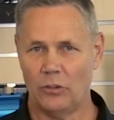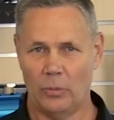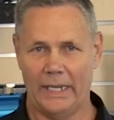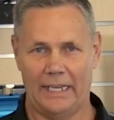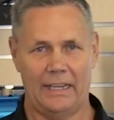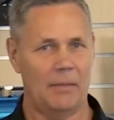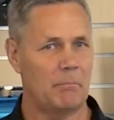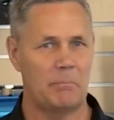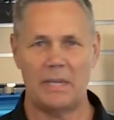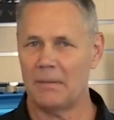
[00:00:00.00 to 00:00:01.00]
Twin, the
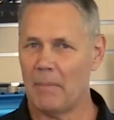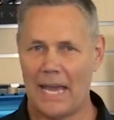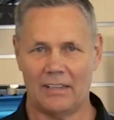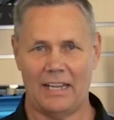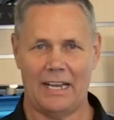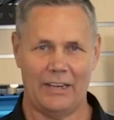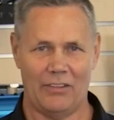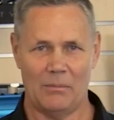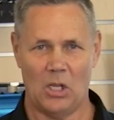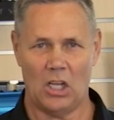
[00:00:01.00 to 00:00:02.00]
Big Mac Daddy of
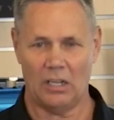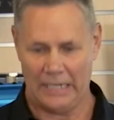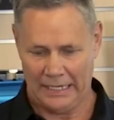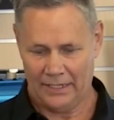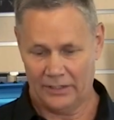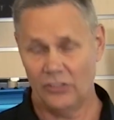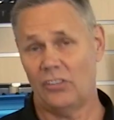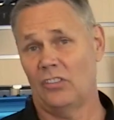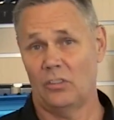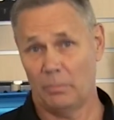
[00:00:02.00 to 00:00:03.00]
them all. This
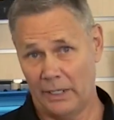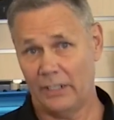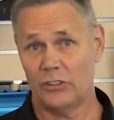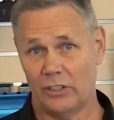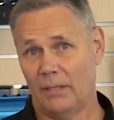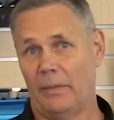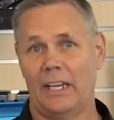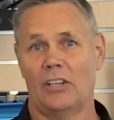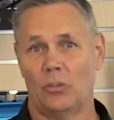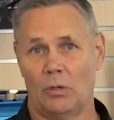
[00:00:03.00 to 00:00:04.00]
is as big as you can
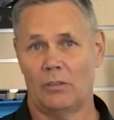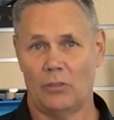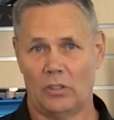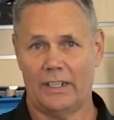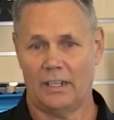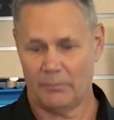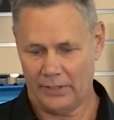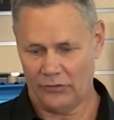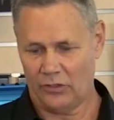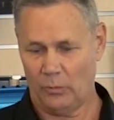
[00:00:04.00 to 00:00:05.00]
make a 12-volt air
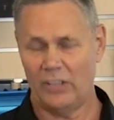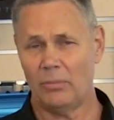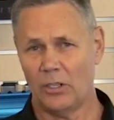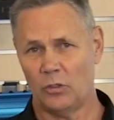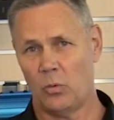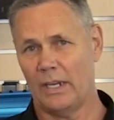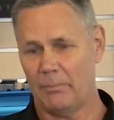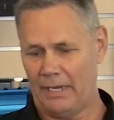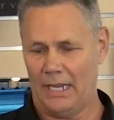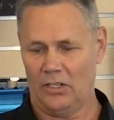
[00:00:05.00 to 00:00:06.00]
compressor. Weighs about 20
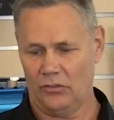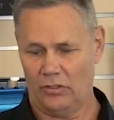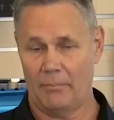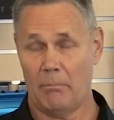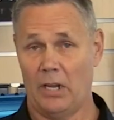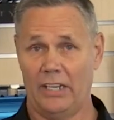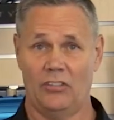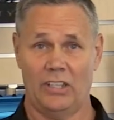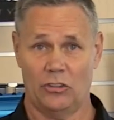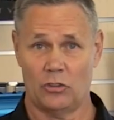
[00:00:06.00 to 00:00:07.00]
pounds, but
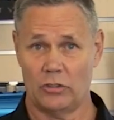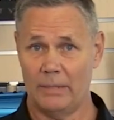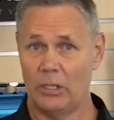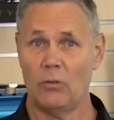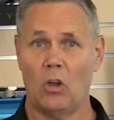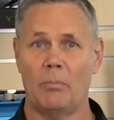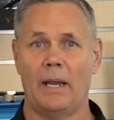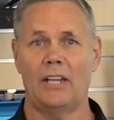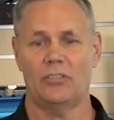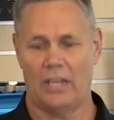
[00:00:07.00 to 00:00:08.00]
it's extremely
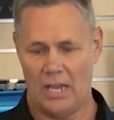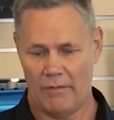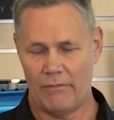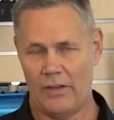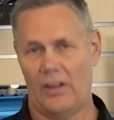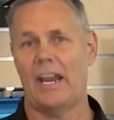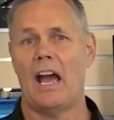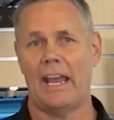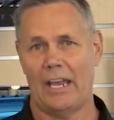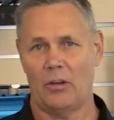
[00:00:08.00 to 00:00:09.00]
robust, very
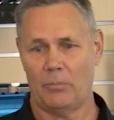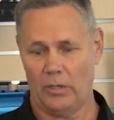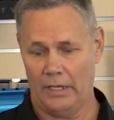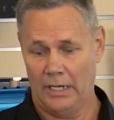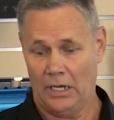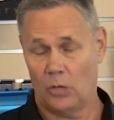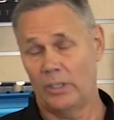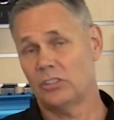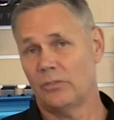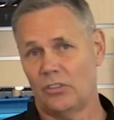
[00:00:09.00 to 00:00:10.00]
high output.
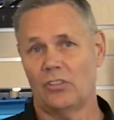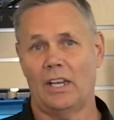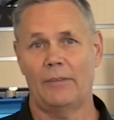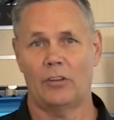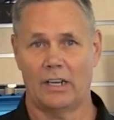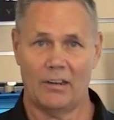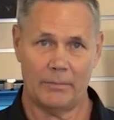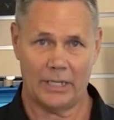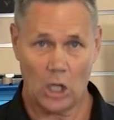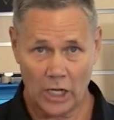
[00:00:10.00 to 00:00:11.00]
Originally it was designed for a
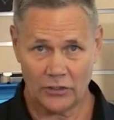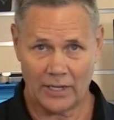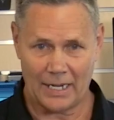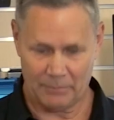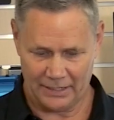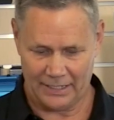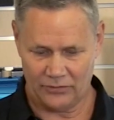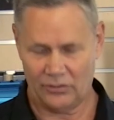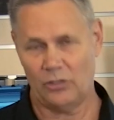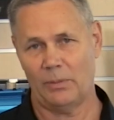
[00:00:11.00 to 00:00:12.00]
government contract, but that
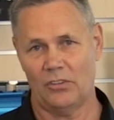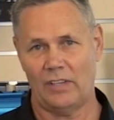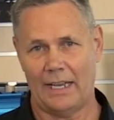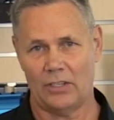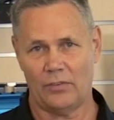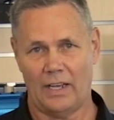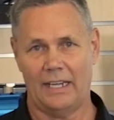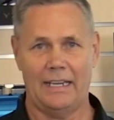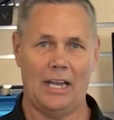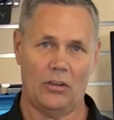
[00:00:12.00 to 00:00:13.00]
has since been
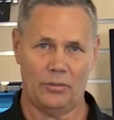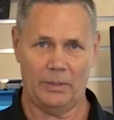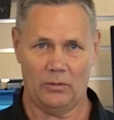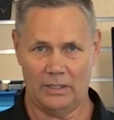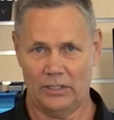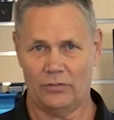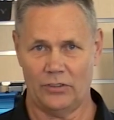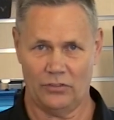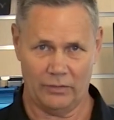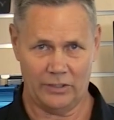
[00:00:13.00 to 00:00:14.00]
satisfied and now it's been released
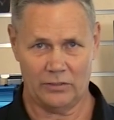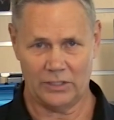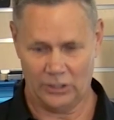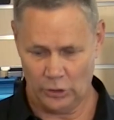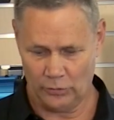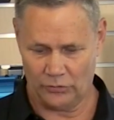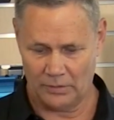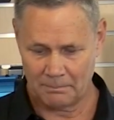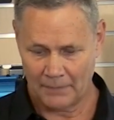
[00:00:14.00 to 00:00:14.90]
for civilian use.